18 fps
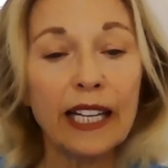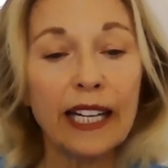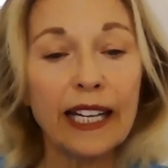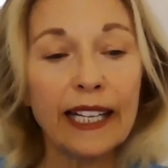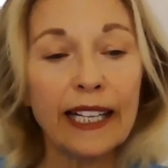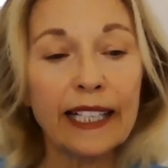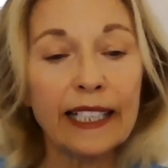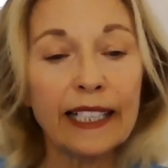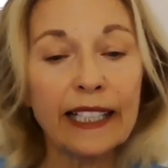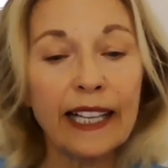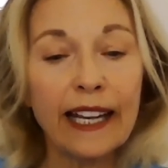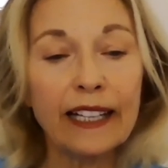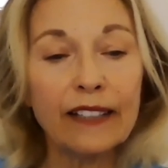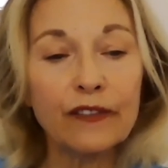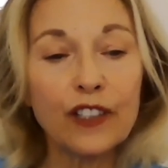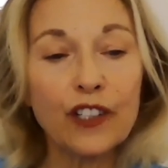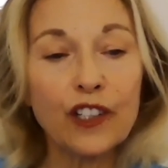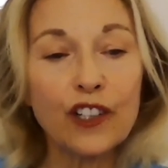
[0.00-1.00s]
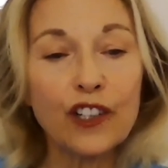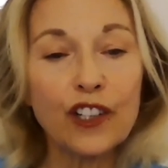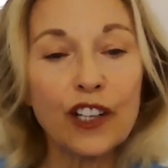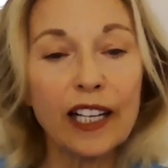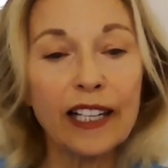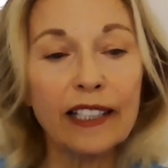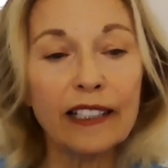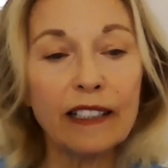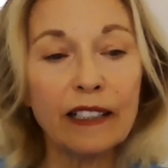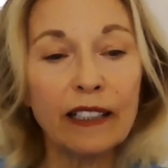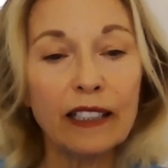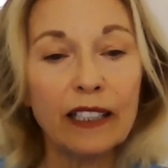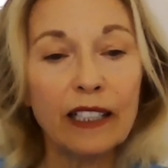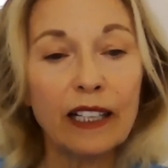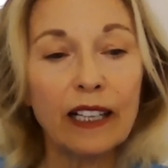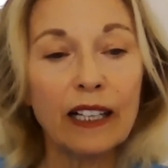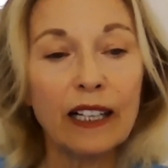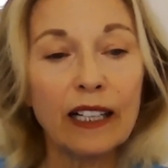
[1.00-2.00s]
and have shed
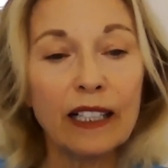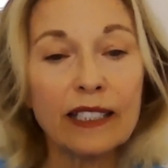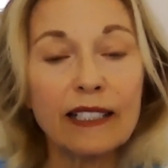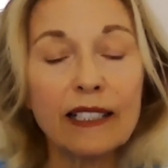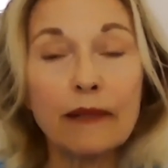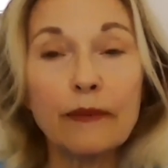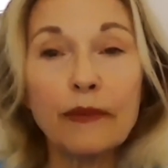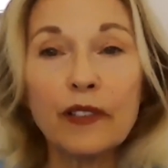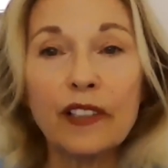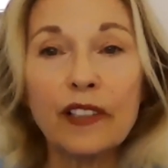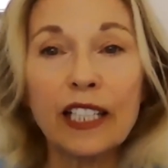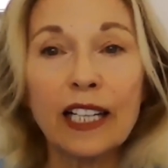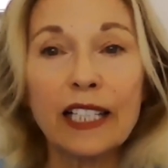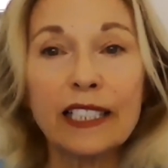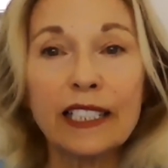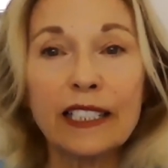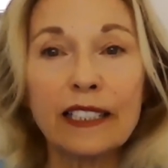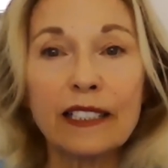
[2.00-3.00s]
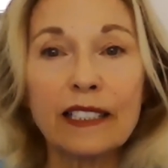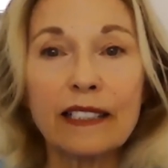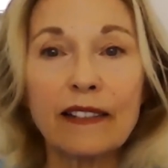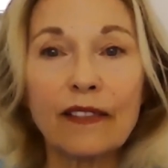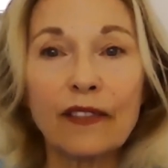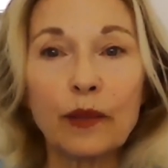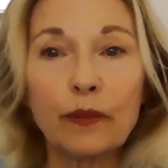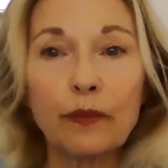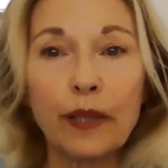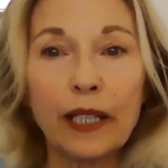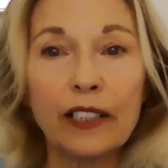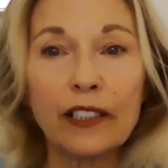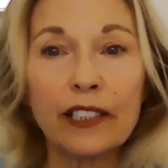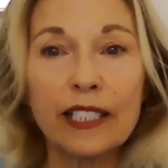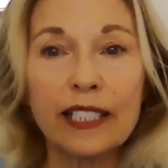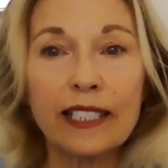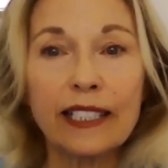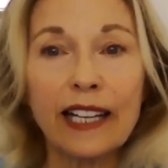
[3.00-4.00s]
uh, some of the ideas that their
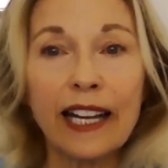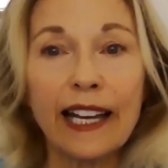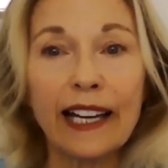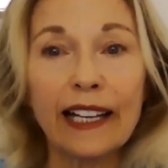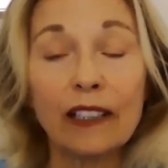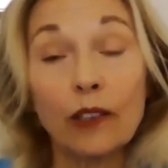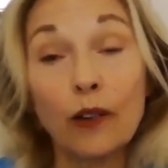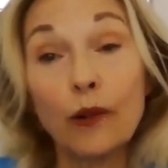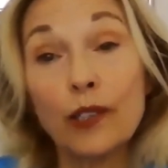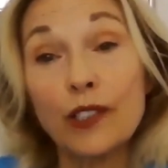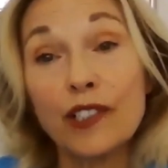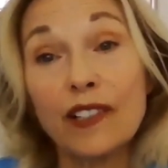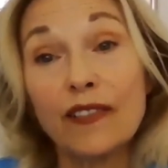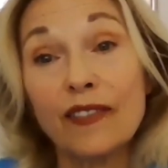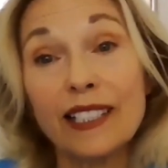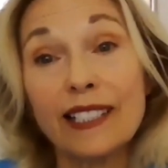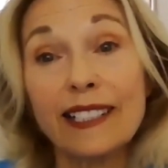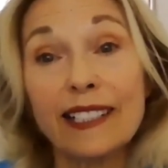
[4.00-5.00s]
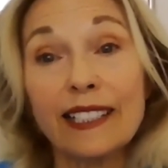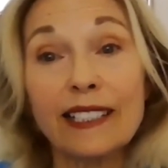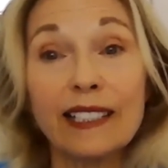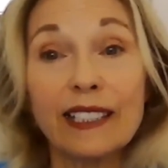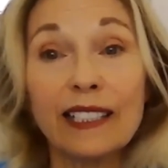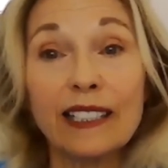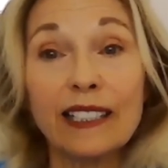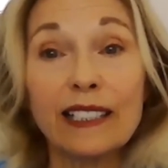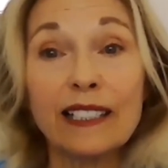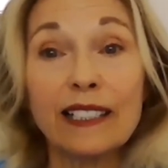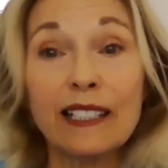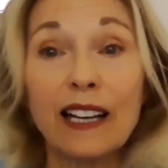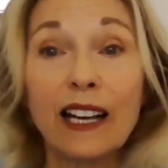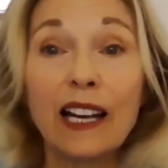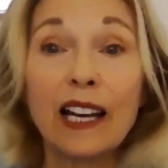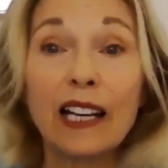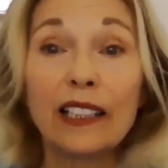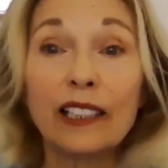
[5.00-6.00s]
parents had had. Of course, in the 60s,
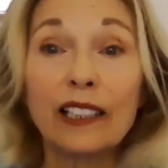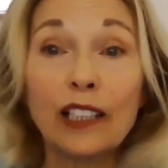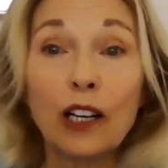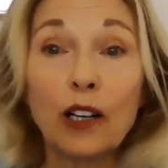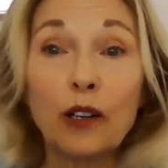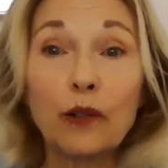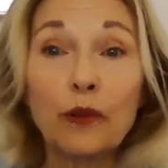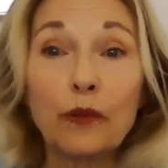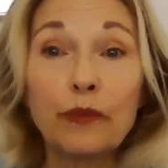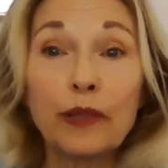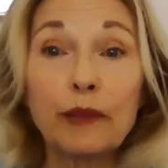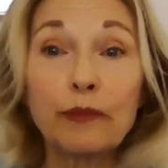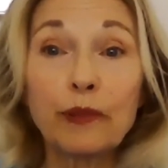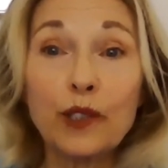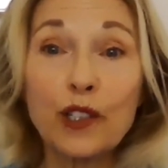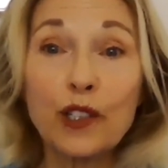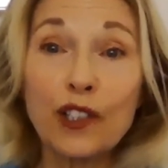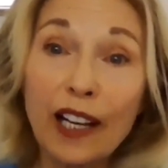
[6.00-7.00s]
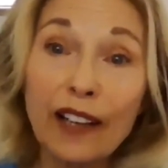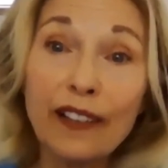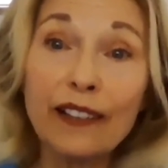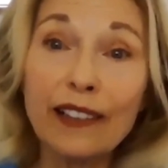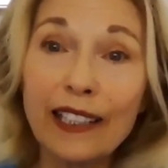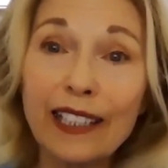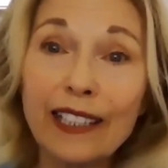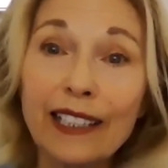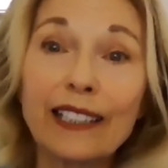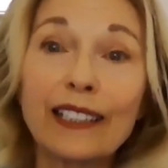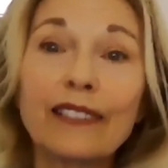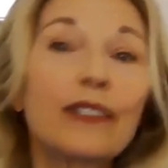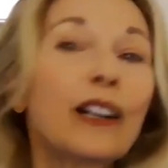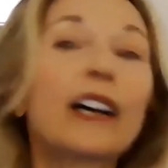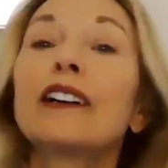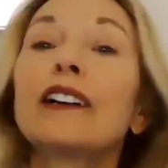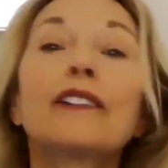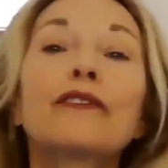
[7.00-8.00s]
you know, people shed the
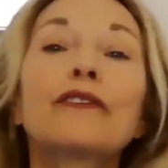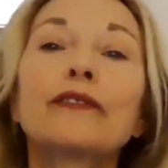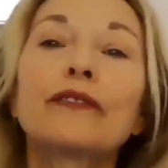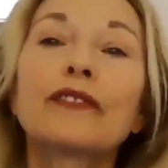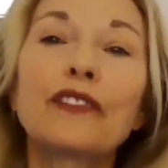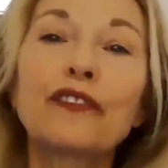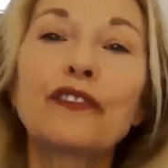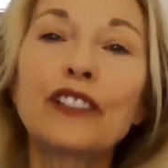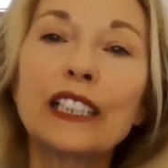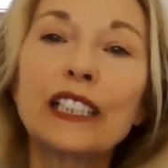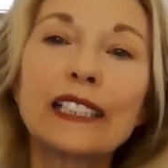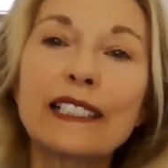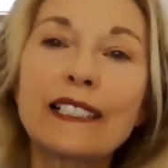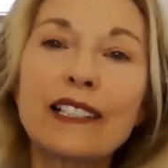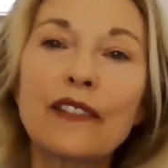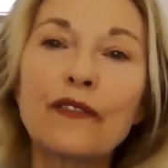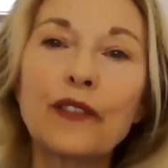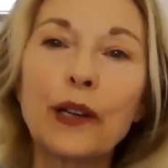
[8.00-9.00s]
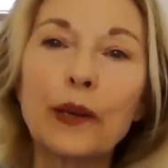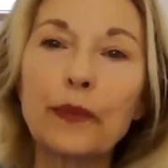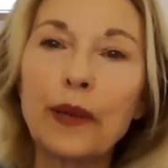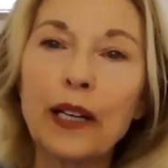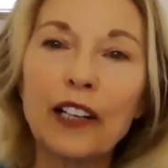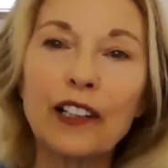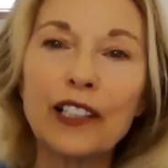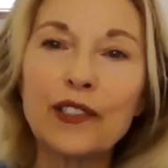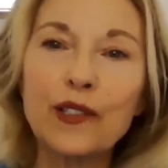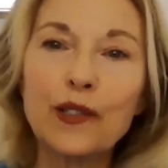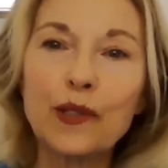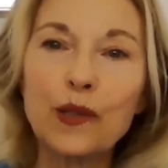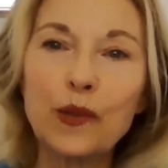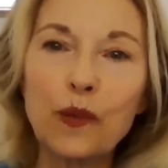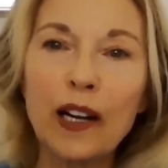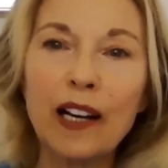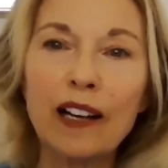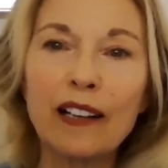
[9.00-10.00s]
uh, feelings of their parents as
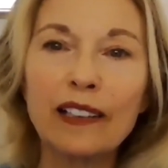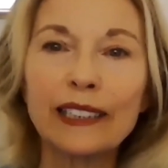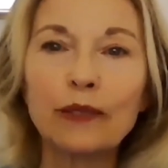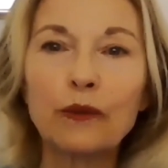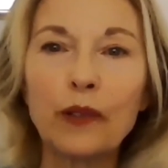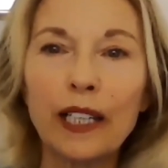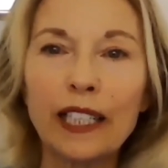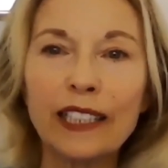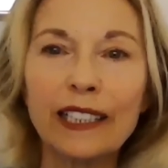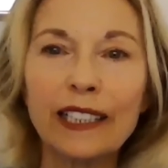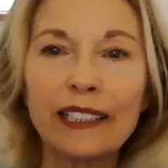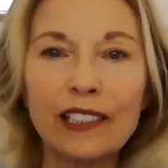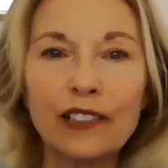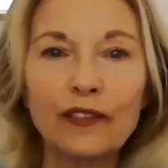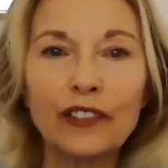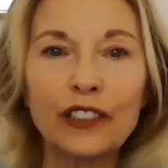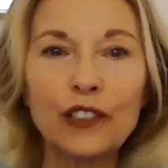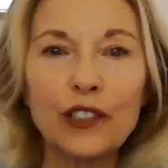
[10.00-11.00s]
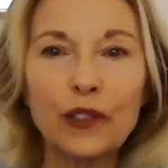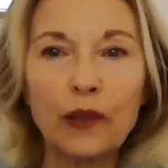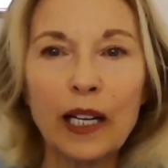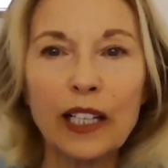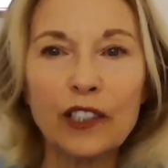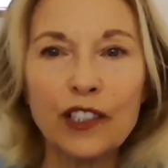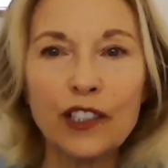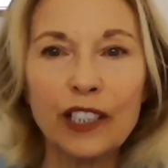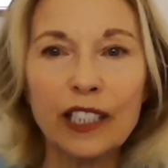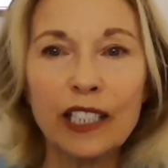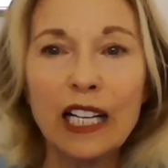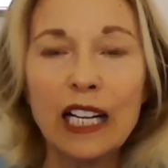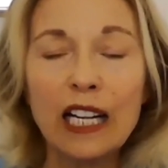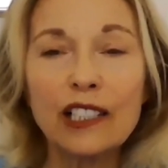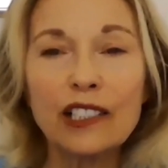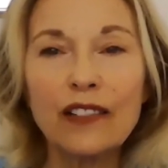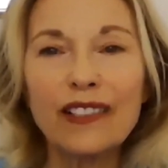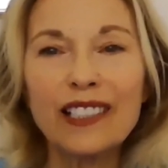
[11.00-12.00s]
well and went in a different direction.
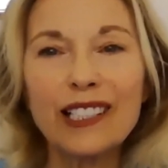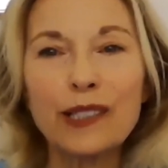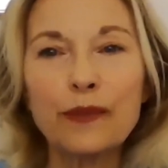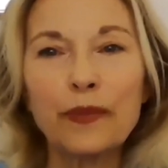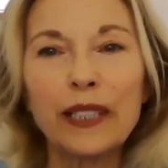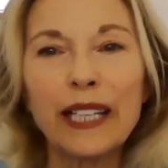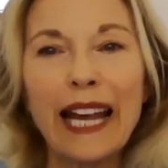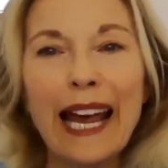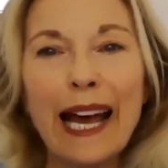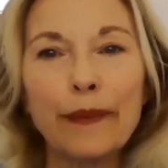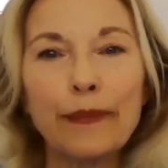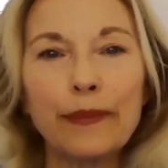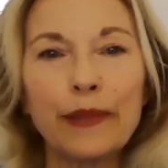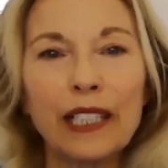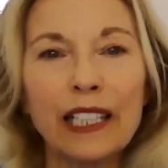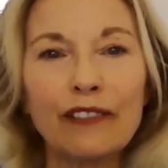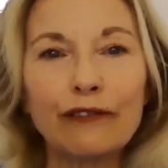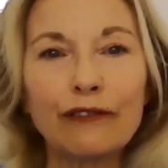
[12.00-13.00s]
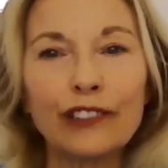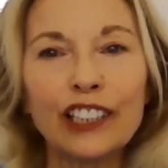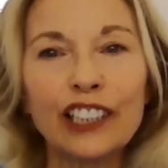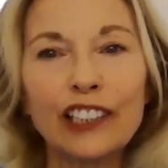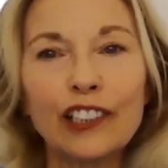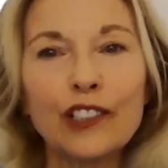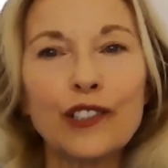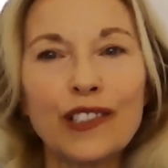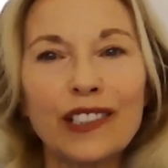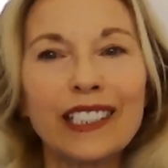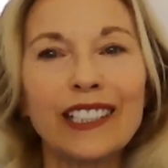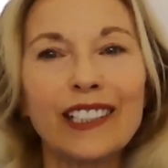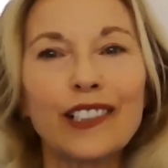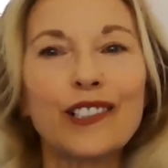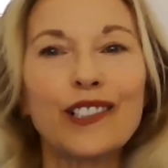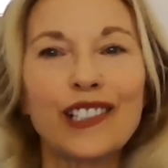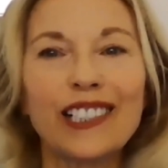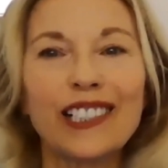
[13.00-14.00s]
So this has been happening for years and
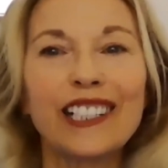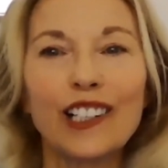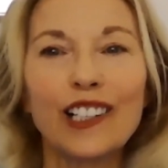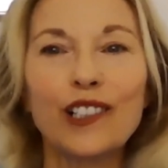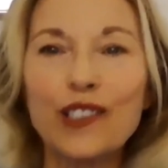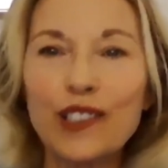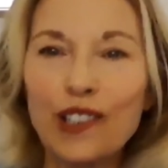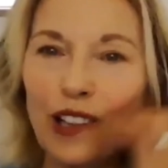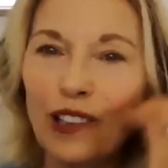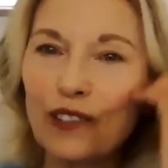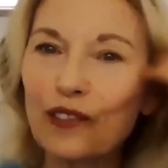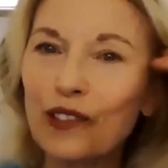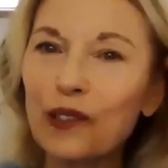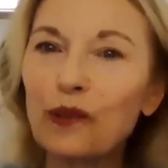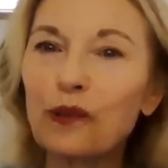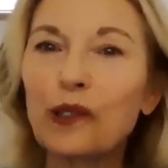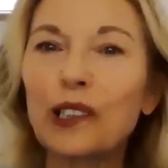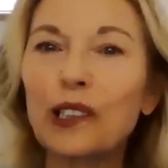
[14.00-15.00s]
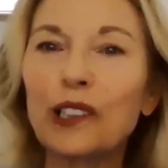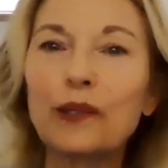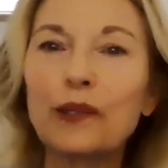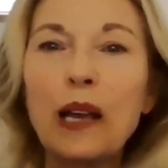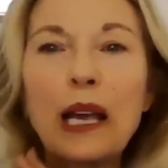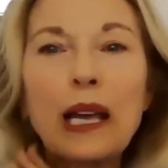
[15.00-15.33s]
years and years all over the world,